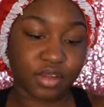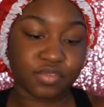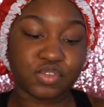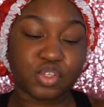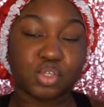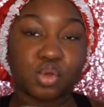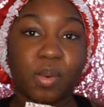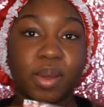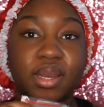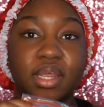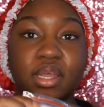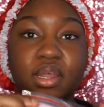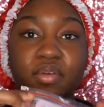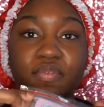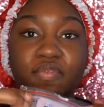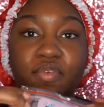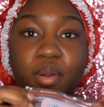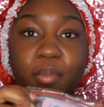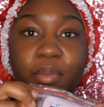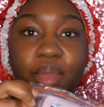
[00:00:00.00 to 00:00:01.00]
of 20
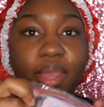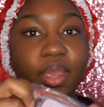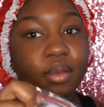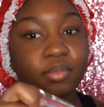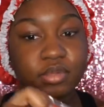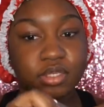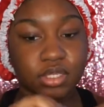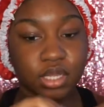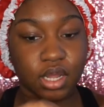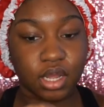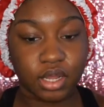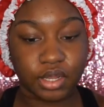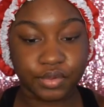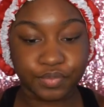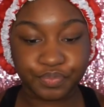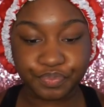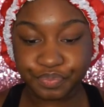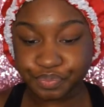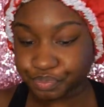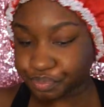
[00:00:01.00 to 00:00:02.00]
from
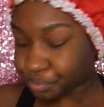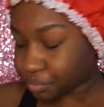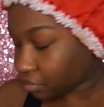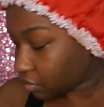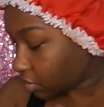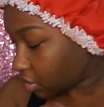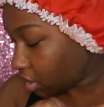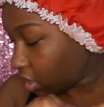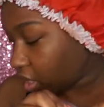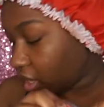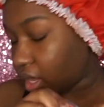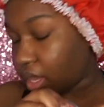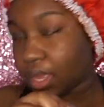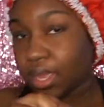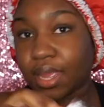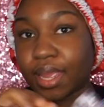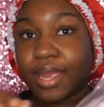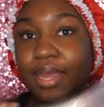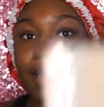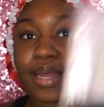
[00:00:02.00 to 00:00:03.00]
Amazon,
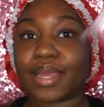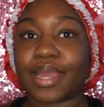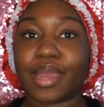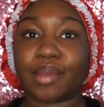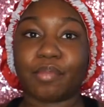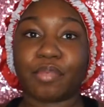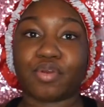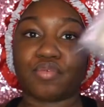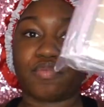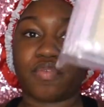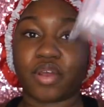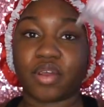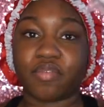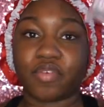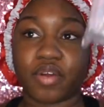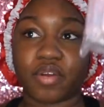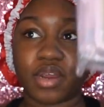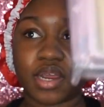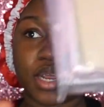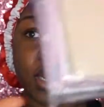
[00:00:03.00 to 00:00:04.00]
and it came in very,
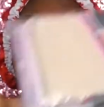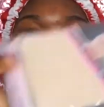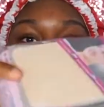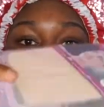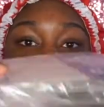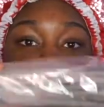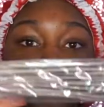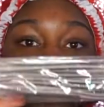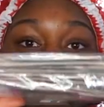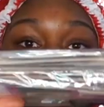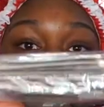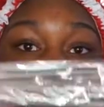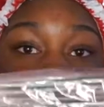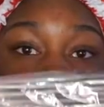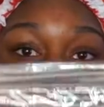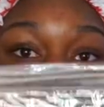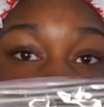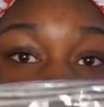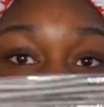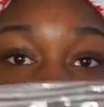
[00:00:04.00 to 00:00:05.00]
very handy. As you can
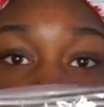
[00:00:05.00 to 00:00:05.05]
see, I